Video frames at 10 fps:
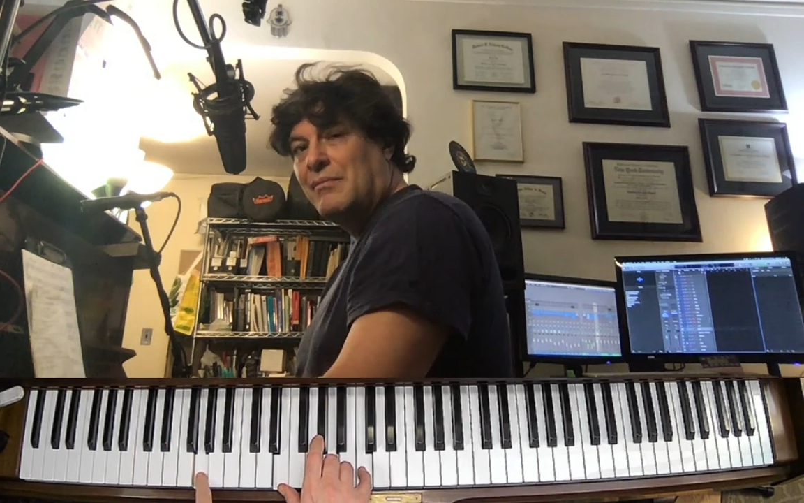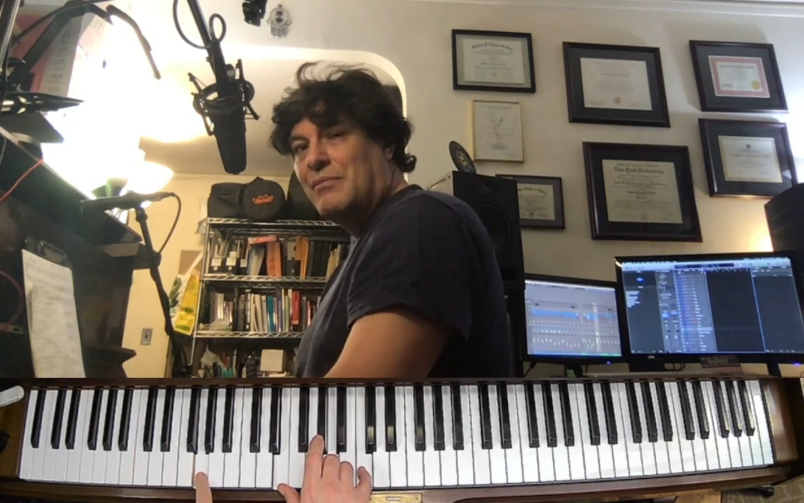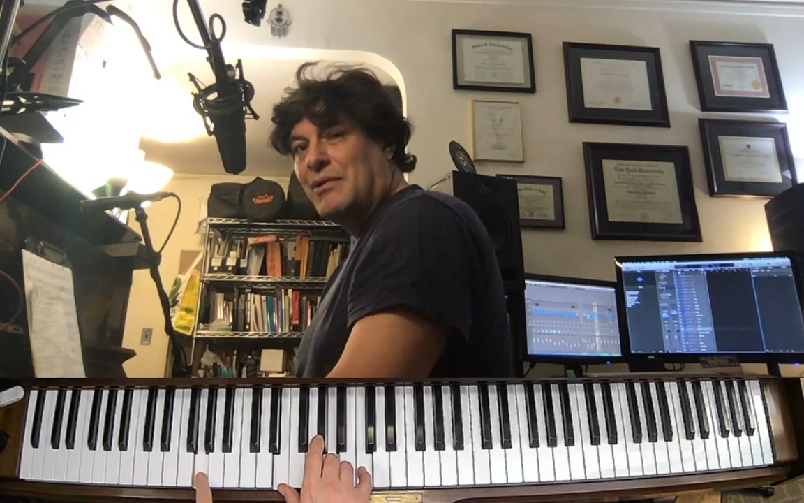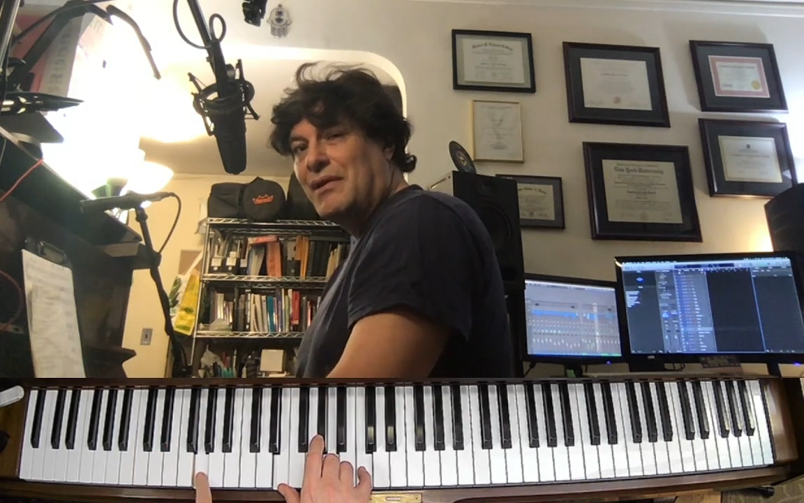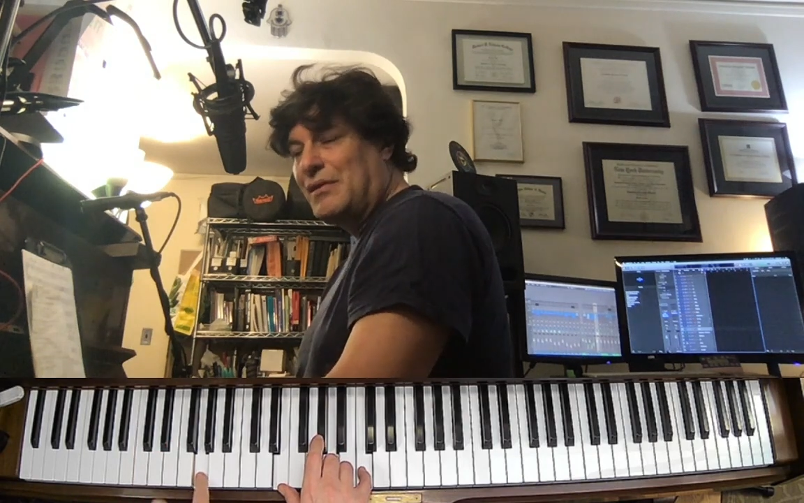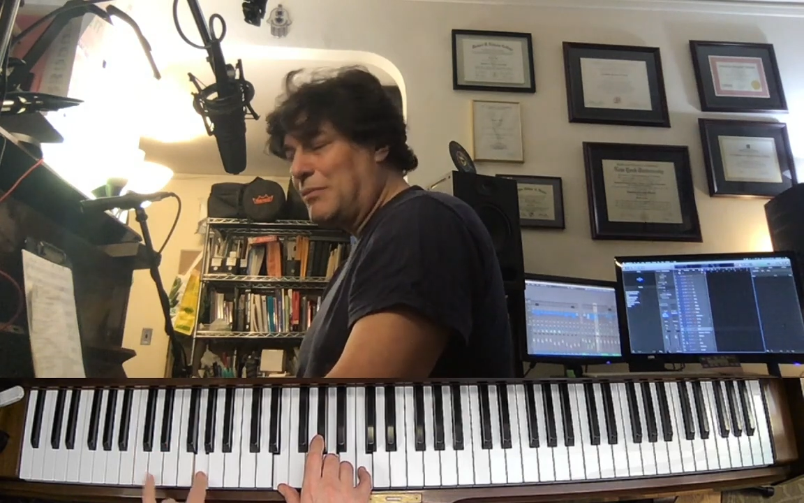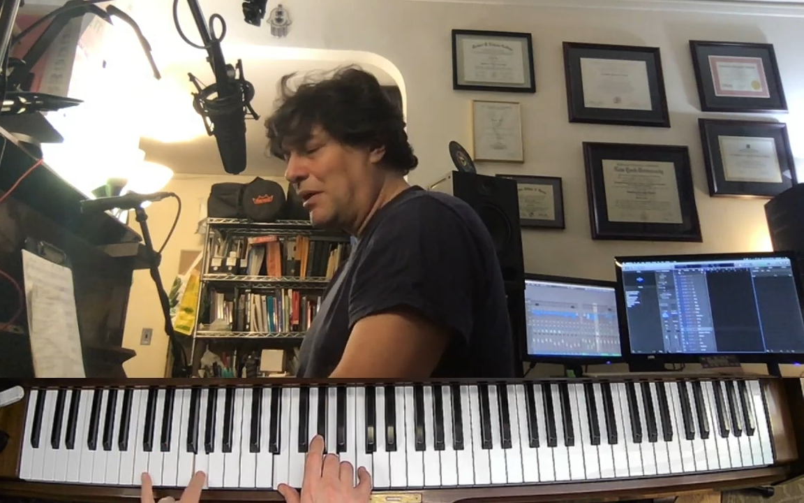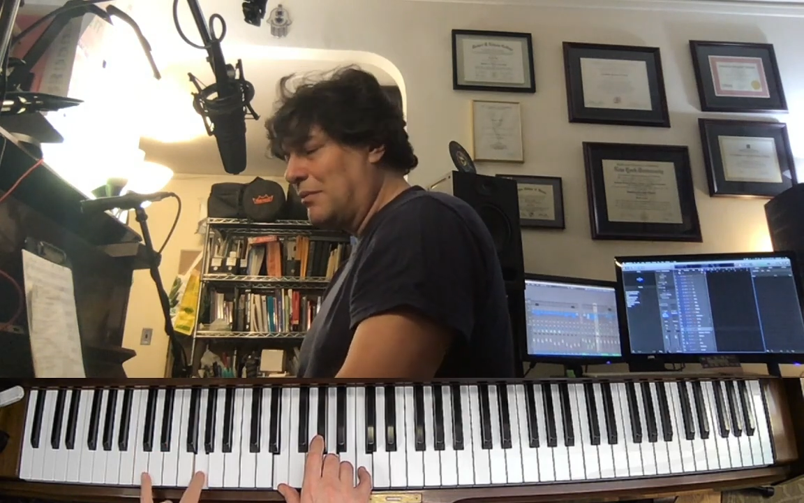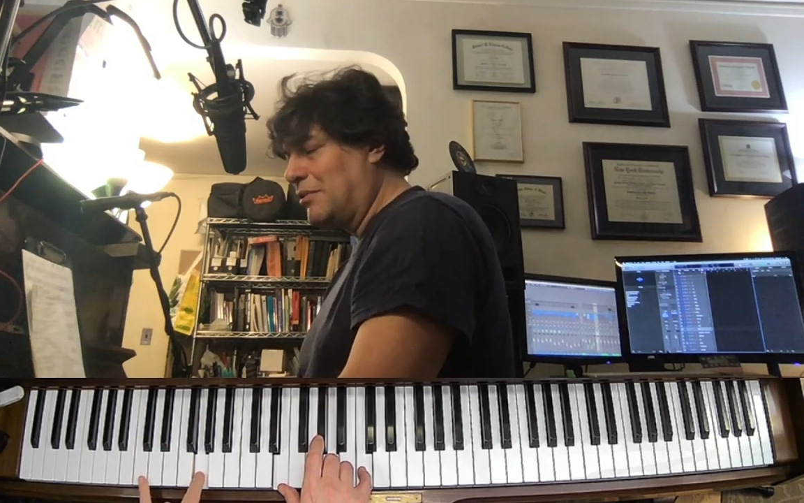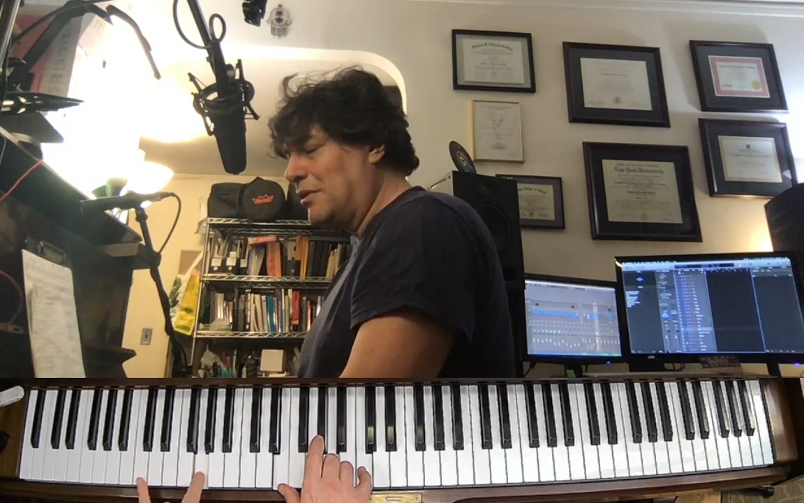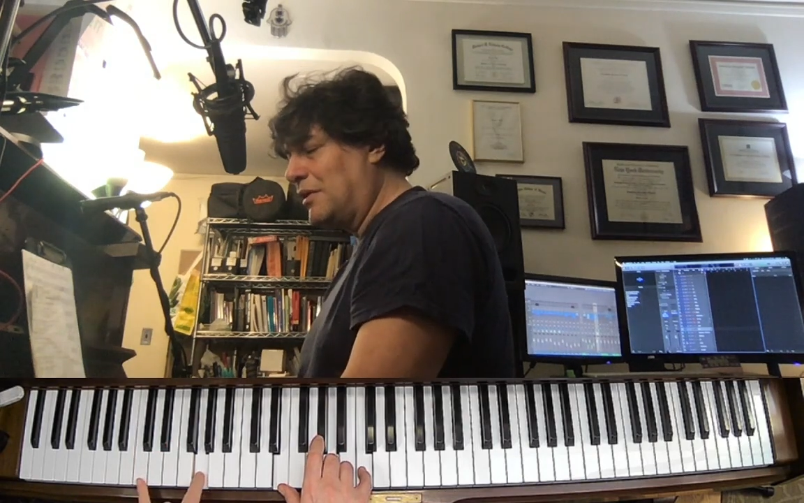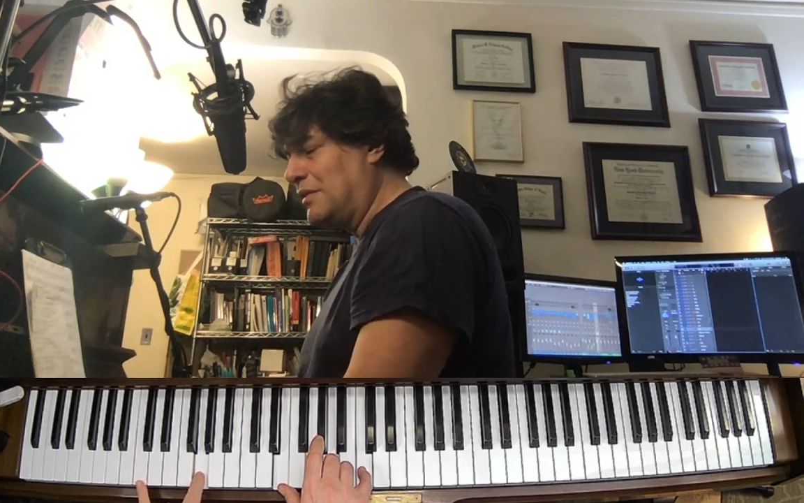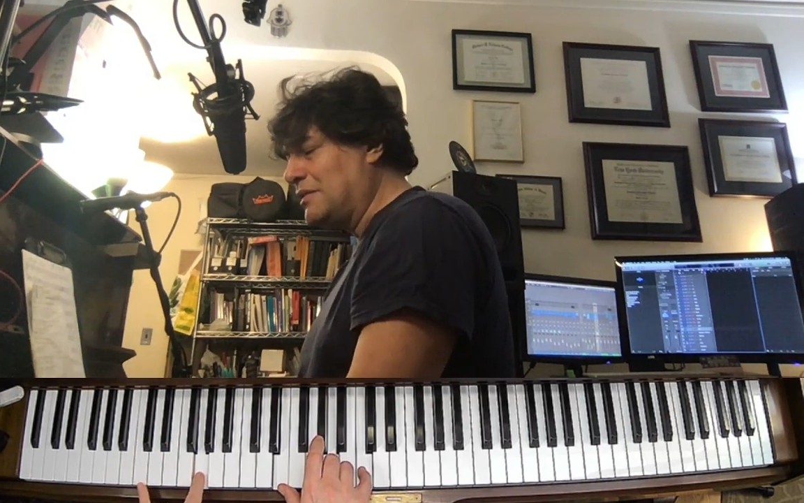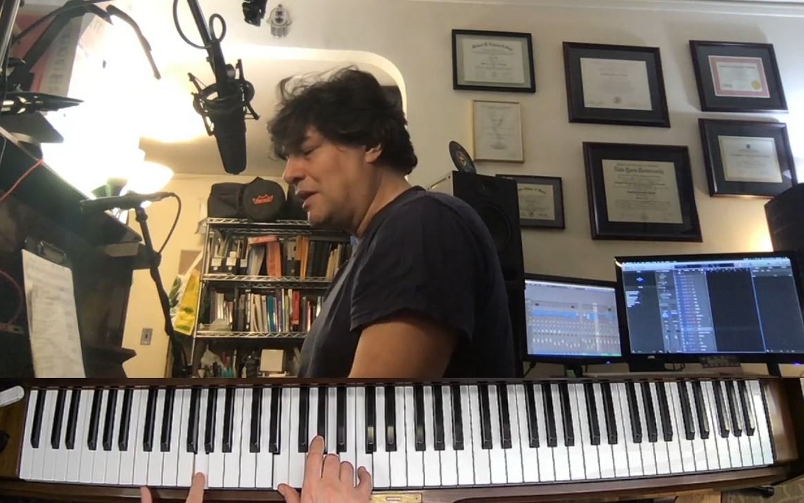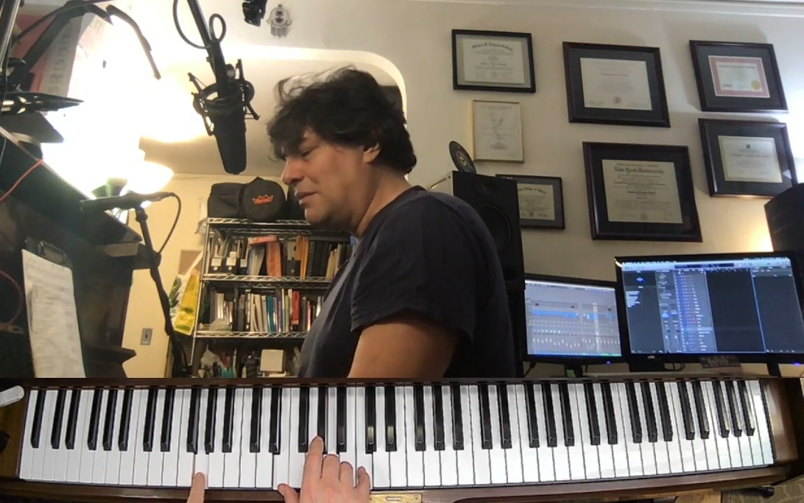putting the bottom note on the
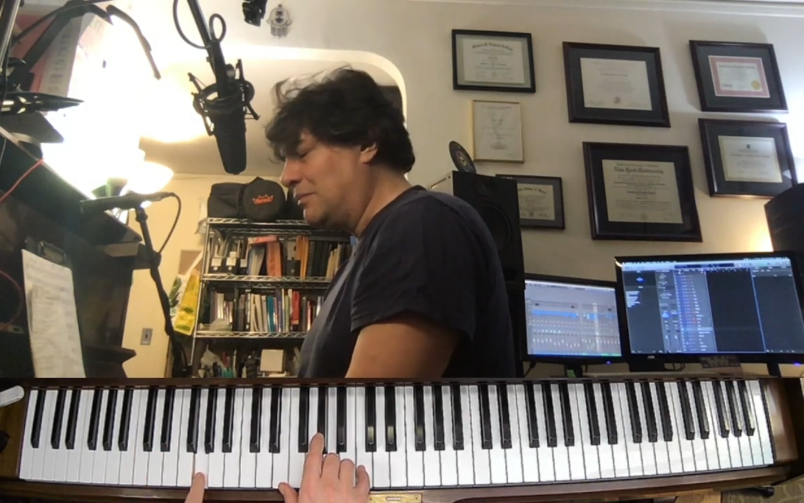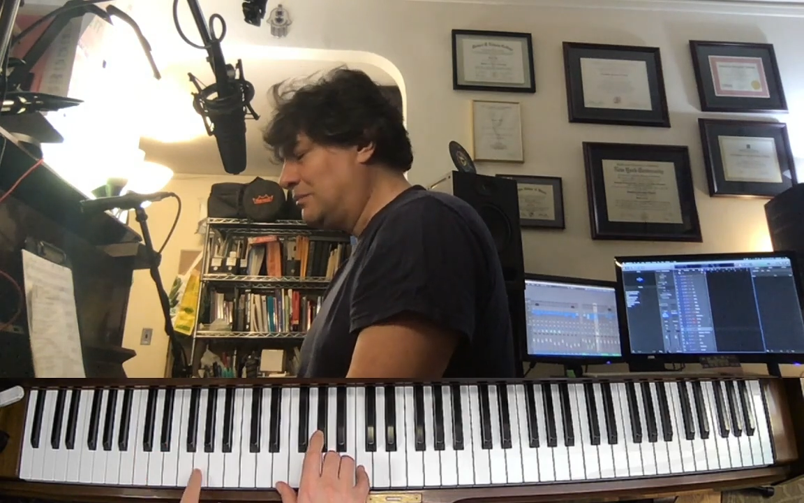top.